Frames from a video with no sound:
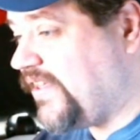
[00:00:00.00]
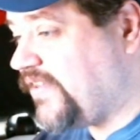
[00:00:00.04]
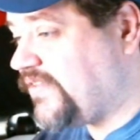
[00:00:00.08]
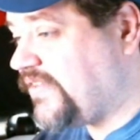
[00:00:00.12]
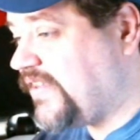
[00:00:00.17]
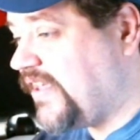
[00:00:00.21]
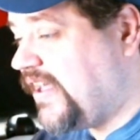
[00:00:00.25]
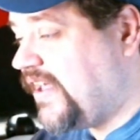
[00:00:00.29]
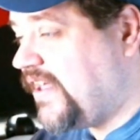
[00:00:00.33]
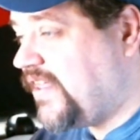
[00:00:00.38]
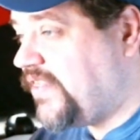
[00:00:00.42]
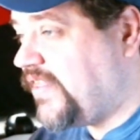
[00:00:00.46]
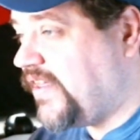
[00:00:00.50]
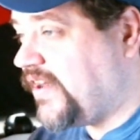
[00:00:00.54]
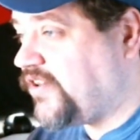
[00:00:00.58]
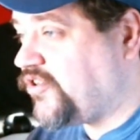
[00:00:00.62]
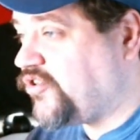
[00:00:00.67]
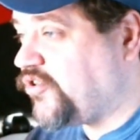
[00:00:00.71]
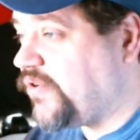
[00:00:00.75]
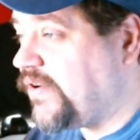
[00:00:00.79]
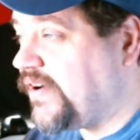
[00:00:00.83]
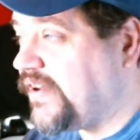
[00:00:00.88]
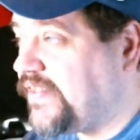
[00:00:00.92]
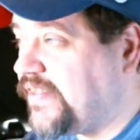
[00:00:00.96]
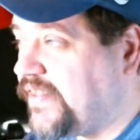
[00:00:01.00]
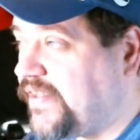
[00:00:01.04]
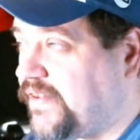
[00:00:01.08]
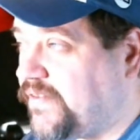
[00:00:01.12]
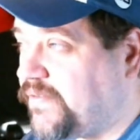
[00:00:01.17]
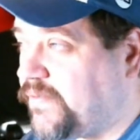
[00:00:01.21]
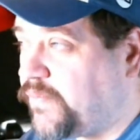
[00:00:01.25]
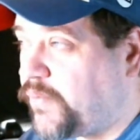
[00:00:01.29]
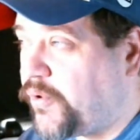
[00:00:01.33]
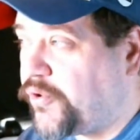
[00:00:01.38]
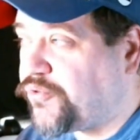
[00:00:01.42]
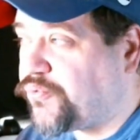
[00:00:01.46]
is that during the
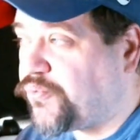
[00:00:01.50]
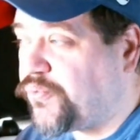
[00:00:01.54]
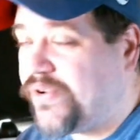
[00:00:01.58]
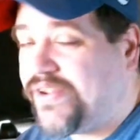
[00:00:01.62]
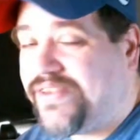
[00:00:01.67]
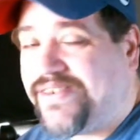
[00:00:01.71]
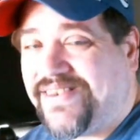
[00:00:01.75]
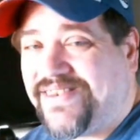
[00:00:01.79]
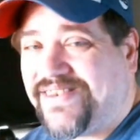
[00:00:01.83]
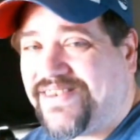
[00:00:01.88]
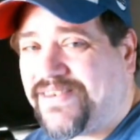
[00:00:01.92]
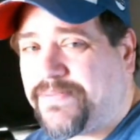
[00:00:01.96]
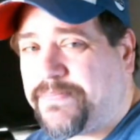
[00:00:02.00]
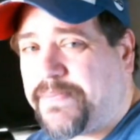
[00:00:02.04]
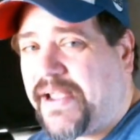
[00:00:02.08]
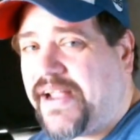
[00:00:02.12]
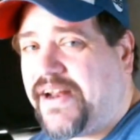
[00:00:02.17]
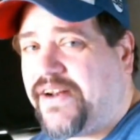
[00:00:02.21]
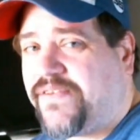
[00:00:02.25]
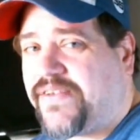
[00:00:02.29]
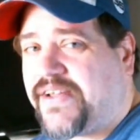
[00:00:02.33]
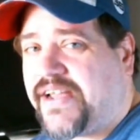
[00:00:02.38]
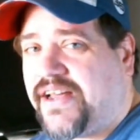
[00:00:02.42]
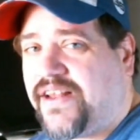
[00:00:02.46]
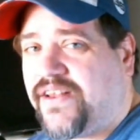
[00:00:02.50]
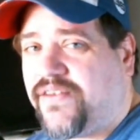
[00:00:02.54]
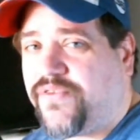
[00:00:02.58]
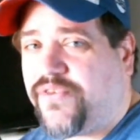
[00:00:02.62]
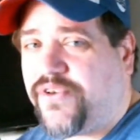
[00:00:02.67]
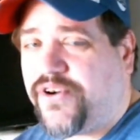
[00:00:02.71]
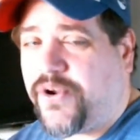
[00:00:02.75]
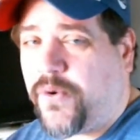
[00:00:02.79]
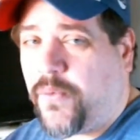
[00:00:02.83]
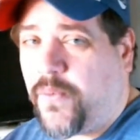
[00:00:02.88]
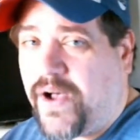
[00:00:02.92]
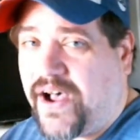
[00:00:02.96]
most recent spate of
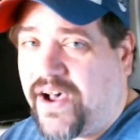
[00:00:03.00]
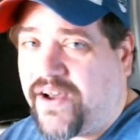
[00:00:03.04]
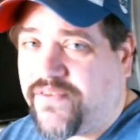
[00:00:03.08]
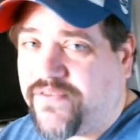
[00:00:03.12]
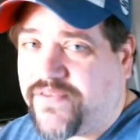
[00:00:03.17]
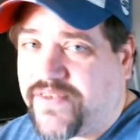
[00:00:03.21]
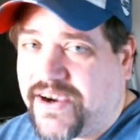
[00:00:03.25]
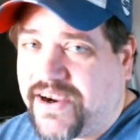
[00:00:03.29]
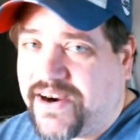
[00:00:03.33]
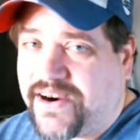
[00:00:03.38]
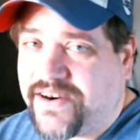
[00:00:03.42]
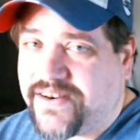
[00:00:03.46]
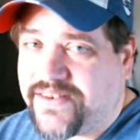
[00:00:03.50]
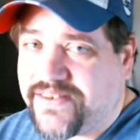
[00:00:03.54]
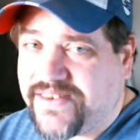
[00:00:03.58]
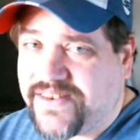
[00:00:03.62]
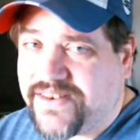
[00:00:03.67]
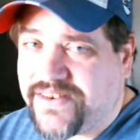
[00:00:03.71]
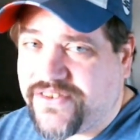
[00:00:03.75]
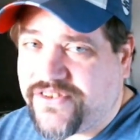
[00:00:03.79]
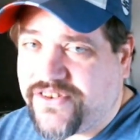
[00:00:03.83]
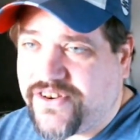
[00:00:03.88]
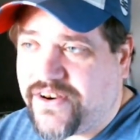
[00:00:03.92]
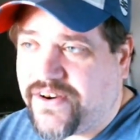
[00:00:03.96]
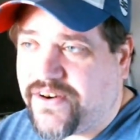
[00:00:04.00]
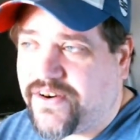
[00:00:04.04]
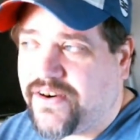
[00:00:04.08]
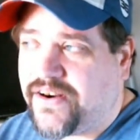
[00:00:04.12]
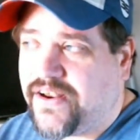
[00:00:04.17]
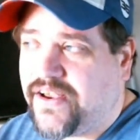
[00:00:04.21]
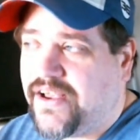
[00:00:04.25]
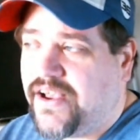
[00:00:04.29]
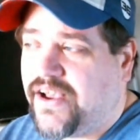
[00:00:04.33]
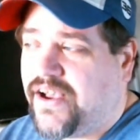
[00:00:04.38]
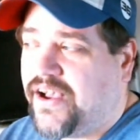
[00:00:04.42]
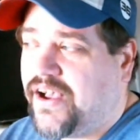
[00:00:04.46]
California wildfires this year,
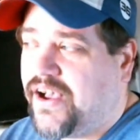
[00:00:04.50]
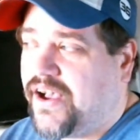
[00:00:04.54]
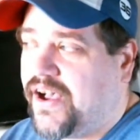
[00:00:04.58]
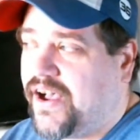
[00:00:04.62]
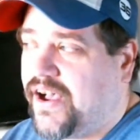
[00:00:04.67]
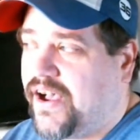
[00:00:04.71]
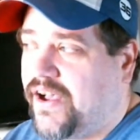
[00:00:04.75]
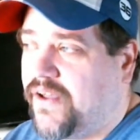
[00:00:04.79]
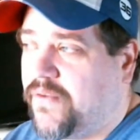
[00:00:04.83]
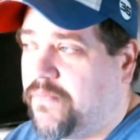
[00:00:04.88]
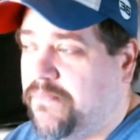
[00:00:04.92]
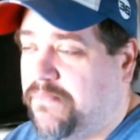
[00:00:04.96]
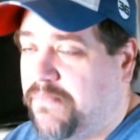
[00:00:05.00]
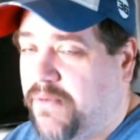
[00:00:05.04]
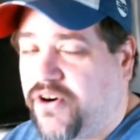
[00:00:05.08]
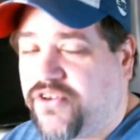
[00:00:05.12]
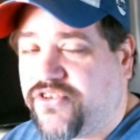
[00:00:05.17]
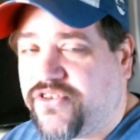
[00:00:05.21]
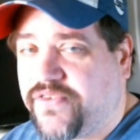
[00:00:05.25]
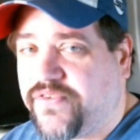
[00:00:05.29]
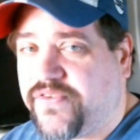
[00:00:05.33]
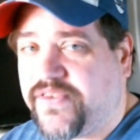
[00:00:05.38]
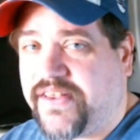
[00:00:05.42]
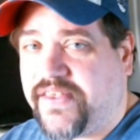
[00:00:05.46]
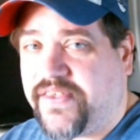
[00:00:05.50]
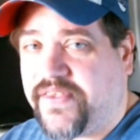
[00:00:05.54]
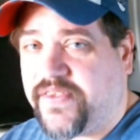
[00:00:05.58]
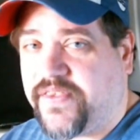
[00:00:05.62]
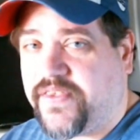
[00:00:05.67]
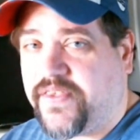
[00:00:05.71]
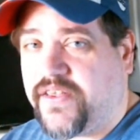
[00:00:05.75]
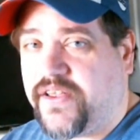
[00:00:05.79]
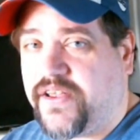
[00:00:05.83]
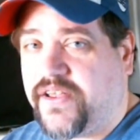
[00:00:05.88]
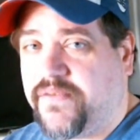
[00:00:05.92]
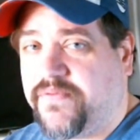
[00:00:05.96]
uh, mercifully,
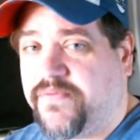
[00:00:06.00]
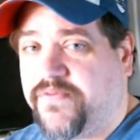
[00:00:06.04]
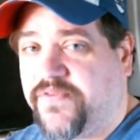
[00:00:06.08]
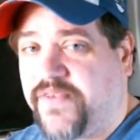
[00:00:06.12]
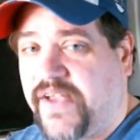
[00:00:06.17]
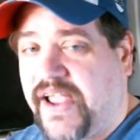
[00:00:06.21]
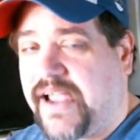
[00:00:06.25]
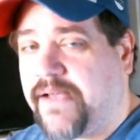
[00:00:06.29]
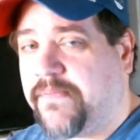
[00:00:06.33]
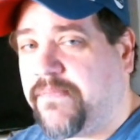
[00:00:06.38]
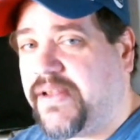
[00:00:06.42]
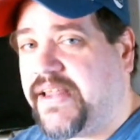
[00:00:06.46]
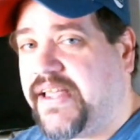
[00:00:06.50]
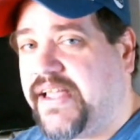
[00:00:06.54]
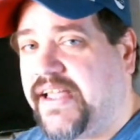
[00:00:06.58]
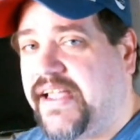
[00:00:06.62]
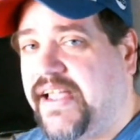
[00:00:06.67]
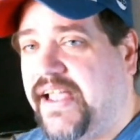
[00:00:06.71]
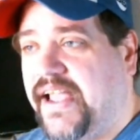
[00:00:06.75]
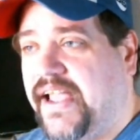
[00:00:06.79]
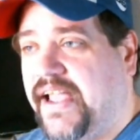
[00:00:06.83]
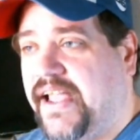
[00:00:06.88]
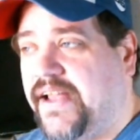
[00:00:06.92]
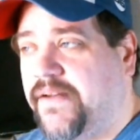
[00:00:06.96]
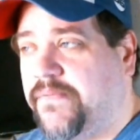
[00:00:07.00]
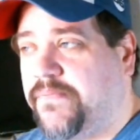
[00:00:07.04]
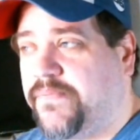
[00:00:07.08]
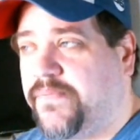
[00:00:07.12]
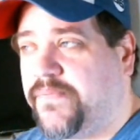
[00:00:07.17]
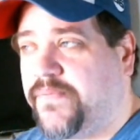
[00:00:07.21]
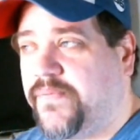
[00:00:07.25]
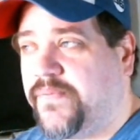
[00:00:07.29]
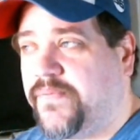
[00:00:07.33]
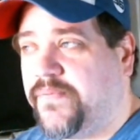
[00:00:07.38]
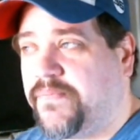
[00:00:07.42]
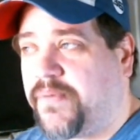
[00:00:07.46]
the family and
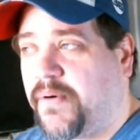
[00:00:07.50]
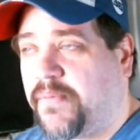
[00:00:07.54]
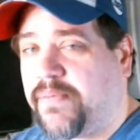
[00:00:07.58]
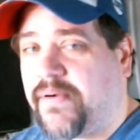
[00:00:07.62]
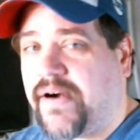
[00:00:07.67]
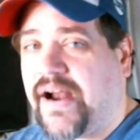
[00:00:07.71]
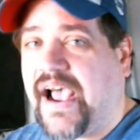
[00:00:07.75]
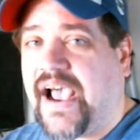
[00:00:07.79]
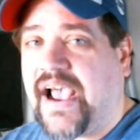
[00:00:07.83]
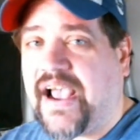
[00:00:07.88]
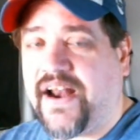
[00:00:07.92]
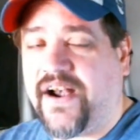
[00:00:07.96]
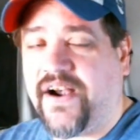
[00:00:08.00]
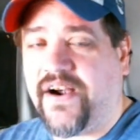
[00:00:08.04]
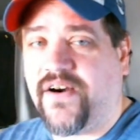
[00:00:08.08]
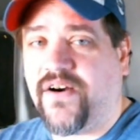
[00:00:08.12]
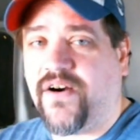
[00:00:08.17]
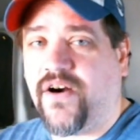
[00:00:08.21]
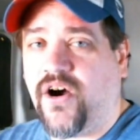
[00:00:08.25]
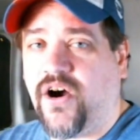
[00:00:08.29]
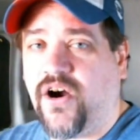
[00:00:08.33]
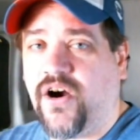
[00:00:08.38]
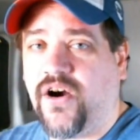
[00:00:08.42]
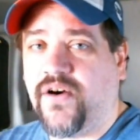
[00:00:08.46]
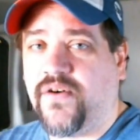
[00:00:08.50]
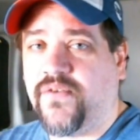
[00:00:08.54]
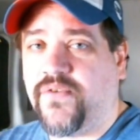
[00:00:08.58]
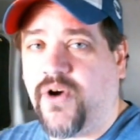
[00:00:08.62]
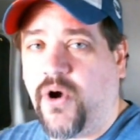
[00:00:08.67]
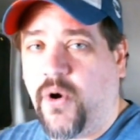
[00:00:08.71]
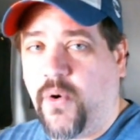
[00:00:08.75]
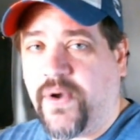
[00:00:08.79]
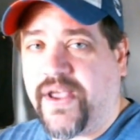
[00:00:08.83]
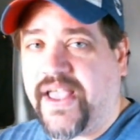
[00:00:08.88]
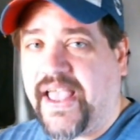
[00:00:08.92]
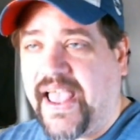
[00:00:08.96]
proprietor are
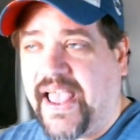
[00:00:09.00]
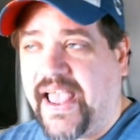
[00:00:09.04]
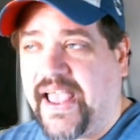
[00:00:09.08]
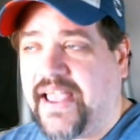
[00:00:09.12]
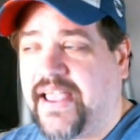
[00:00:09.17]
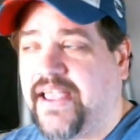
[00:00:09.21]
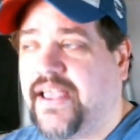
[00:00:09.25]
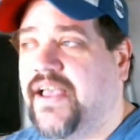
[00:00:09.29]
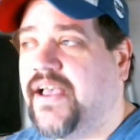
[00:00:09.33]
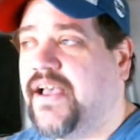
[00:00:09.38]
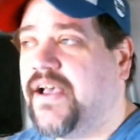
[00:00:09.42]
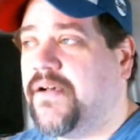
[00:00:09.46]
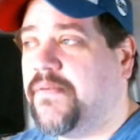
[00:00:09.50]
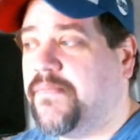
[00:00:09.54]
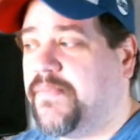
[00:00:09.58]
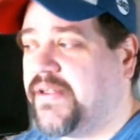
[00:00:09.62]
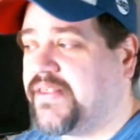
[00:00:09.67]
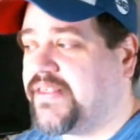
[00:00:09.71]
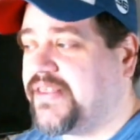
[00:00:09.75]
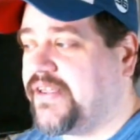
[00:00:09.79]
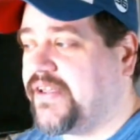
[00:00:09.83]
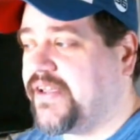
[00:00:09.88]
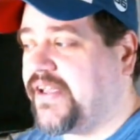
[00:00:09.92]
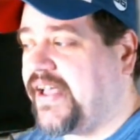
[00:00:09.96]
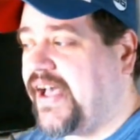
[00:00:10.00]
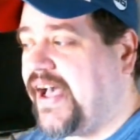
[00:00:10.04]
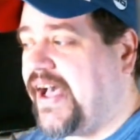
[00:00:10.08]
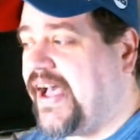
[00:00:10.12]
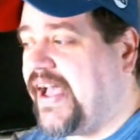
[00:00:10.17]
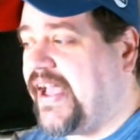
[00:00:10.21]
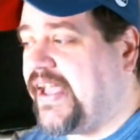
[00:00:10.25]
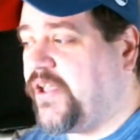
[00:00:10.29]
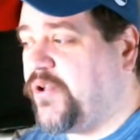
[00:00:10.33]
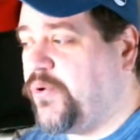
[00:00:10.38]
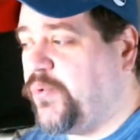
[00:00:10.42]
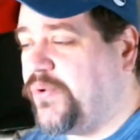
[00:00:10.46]
okay, but the
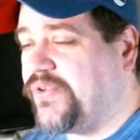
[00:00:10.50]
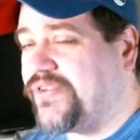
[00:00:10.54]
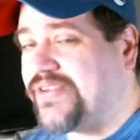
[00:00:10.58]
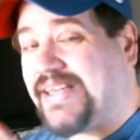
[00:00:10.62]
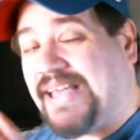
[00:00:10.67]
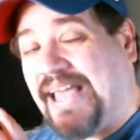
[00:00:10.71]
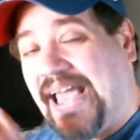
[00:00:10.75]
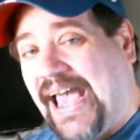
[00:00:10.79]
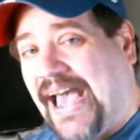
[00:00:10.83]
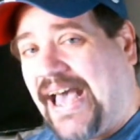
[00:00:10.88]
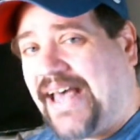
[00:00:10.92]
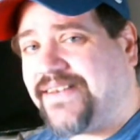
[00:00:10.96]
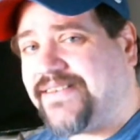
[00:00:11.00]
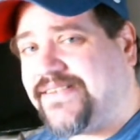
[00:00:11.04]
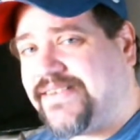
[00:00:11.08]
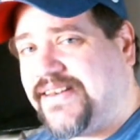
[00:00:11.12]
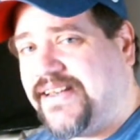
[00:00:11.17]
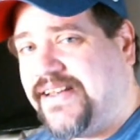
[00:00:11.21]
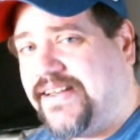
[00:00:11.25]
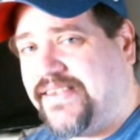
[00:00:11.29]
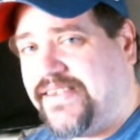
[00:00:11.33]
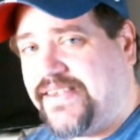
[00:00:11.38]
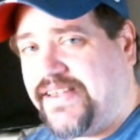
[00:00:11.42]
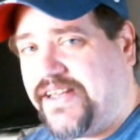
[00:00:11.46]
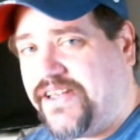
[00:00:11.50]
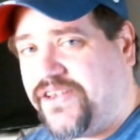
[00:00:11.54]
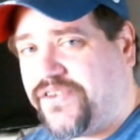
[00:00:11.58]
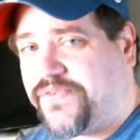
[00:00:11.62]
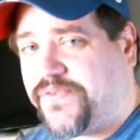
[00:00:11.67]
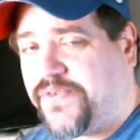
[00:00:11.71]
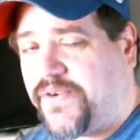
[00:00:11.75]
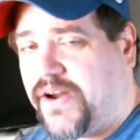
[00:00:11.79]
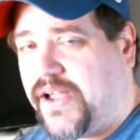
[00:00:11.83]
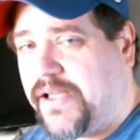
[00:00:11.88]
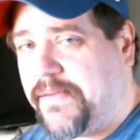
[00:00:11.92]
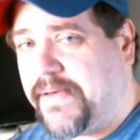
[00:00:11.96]
guy who was casting these
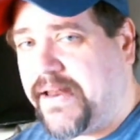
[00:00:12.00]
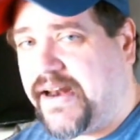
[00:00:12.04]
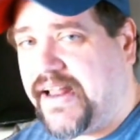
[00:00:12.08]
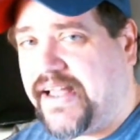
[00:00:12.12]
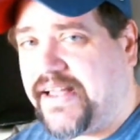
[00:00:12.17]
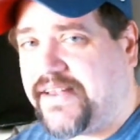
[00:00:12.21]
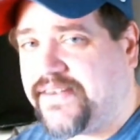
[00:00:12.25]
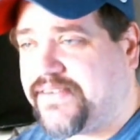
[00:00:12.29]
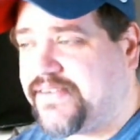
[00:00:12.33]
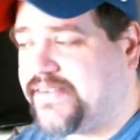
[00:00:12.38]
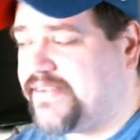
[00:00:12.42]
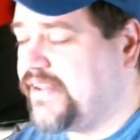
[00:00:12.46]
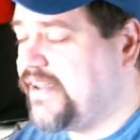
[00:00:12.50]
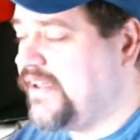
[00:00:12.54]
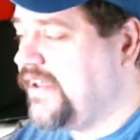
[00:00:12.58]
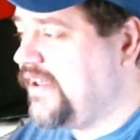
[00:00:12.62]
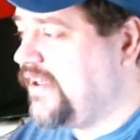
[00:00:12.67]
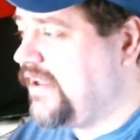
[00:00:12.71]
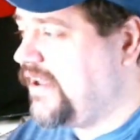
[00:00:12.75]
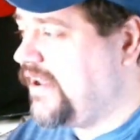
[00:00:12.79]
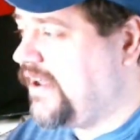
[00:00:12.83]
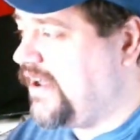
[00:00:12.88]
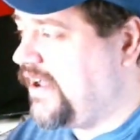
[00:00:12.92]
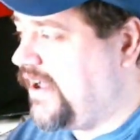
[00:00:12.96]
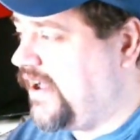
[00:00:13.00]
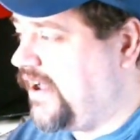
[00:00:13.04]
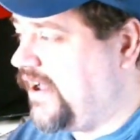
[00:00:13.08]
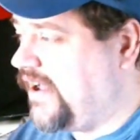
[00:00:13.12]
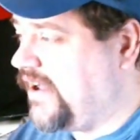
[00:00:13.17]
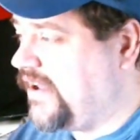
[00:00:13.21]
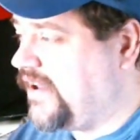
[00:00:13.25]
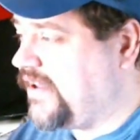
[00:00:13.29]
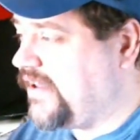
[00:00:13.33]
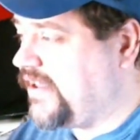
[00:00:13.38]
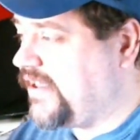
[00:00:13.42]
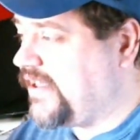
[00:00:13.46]
for M&S
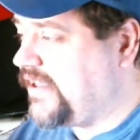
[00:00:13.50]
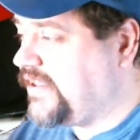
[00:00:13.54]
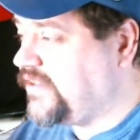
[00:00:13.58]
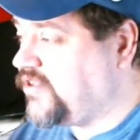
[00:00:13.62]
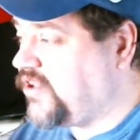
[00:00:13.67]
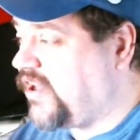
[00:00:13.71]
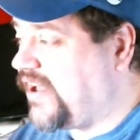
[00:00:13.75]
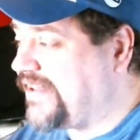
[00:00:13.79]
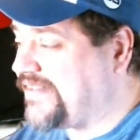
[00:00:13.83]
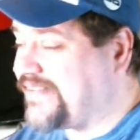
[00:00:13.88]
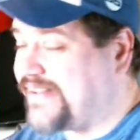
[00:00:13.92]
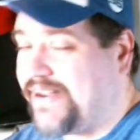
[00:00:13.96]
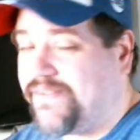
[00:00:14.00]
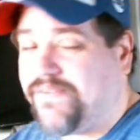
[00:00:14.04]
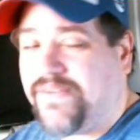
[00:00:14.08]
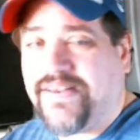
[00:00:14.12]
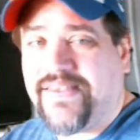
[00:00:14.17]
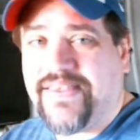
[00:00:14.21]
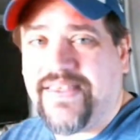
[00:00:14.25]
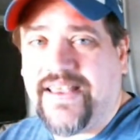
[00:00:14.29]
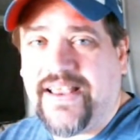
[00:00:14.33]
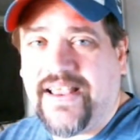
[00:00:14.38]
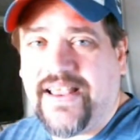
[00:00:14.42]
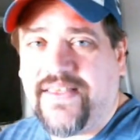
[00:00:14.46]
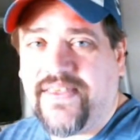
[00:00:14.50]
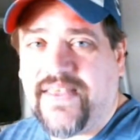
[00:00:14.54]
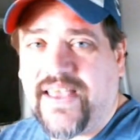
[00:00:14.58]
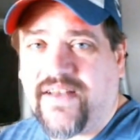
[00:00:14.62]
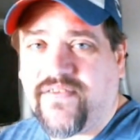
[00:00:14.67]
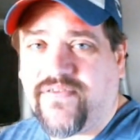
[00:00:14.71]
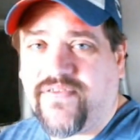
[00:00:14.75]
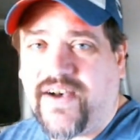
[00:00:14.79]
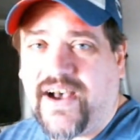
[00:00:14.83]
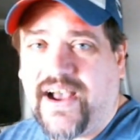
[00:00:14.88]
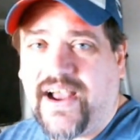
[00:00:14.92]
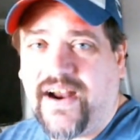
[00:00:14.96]
uh, he lost everything in
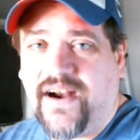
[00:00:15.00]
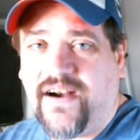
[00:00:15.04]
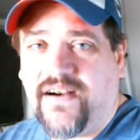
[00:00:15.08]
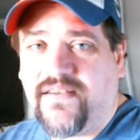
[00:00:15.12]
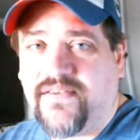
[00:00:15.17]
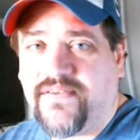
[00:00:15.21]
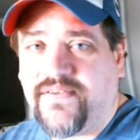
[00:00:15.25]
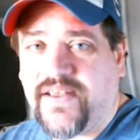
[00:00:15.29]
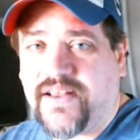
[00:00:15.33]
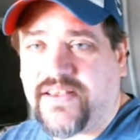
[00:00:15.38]
that fire.